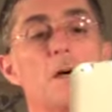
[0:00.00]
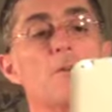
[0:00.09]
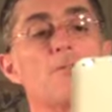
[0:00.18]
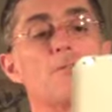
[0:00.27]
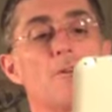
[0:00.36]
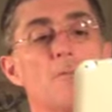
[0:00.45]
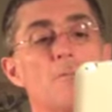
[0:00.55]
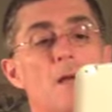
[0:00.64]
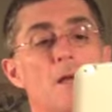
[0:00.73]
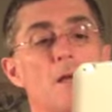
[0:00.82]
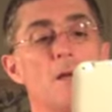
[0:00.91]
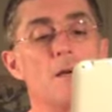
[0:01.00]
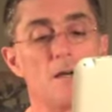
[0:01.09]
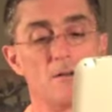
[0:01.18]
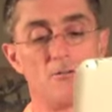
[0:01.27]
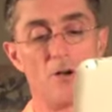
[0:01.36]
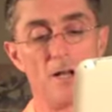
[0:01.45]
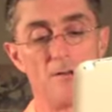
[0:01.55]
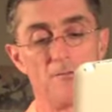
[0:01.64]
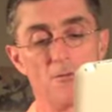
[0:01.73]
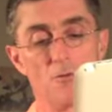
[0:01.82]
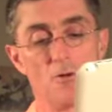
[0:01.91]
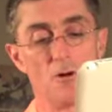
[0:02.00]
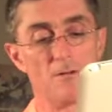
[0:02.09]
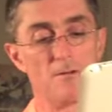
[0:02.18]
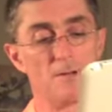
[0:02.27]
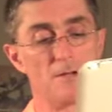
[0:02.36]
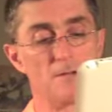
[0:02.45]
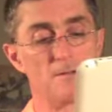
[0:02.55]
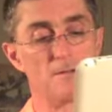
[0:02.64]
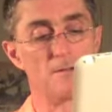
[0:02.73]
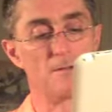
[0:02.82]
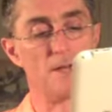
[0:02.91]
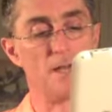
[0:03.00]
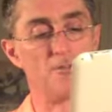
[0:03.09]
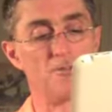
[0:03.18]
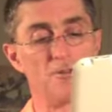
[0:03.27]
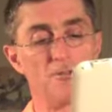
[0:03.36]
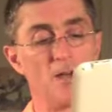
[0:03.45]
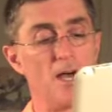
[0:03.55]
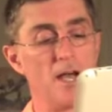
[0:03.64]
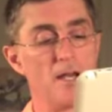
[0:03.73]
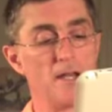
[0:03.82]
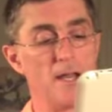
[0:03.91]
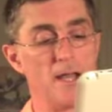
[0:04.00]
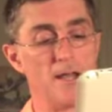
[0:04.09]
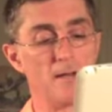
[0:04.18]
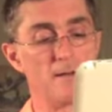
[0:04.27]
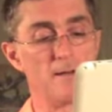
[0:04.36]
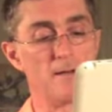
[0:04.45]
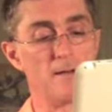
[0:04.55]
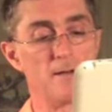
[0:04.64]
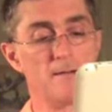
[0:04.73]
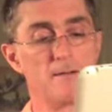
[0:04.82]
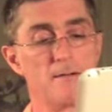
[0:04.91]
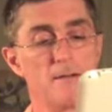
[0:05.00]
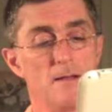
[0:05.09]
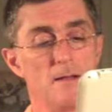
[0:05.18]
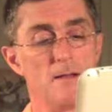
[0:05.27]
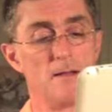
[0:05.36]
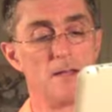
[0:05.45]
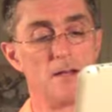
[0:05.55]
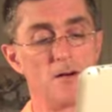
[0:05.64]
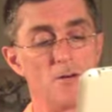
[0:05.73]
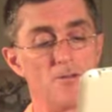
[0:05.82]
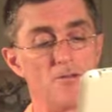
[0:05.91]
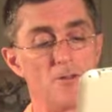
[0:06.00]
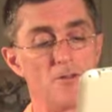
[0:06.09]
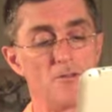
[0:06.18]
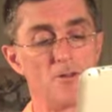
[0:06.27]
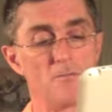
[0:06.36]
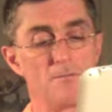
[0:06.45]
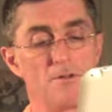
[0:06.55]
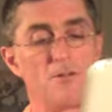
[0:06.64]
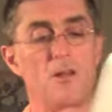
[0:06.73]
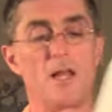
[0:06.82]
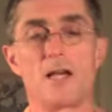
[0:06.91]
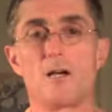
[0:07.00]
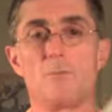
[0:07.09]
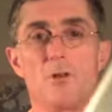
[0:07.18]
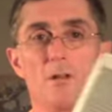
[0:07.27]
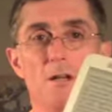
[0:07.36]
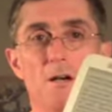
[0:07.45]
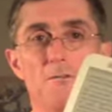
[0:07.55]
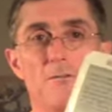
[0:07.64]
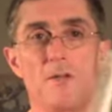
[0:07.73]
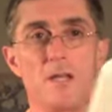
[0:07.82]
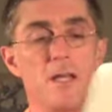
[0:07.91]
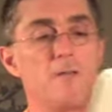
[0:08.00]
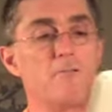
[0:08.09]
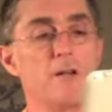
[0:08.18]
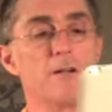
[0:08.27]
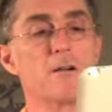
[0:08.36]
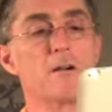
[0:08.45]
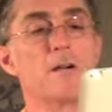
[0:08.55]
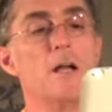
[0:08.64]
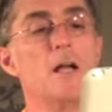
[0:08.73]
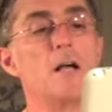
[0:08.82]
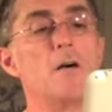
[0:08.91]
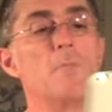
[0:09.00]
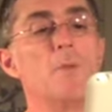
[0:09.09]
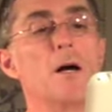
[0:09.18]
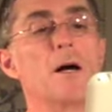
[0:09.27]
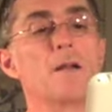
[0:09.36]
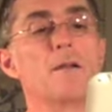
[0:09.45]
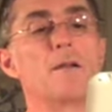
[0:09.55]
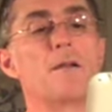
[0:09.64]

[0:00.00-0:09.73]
some credit for nice design, and it's a likable enough e-reader, but